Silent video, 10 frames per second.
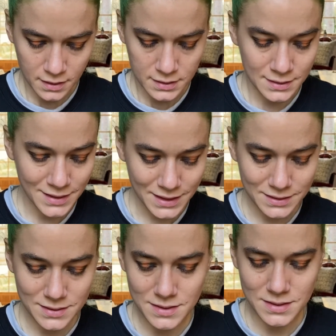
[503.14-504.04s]

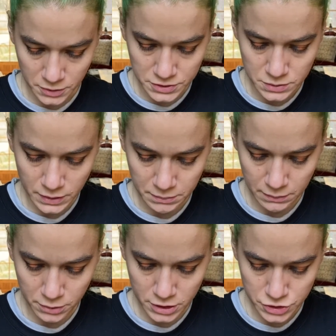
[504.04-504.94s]
NYX. I'm going to wet my
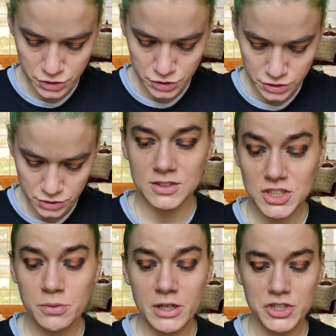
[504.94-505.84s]
brush just
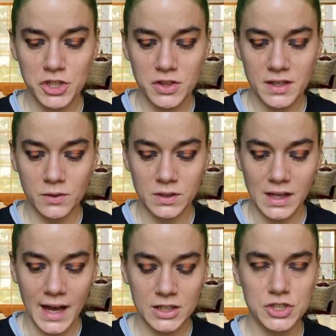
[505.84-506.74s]
to make sure that it will
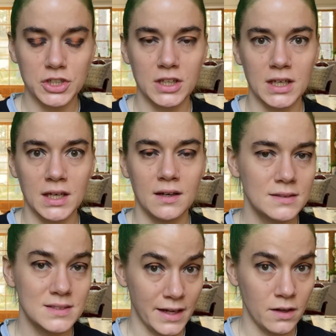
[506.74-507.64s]
actually
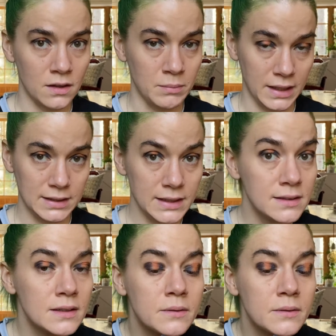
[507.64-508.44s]
stay on my lid.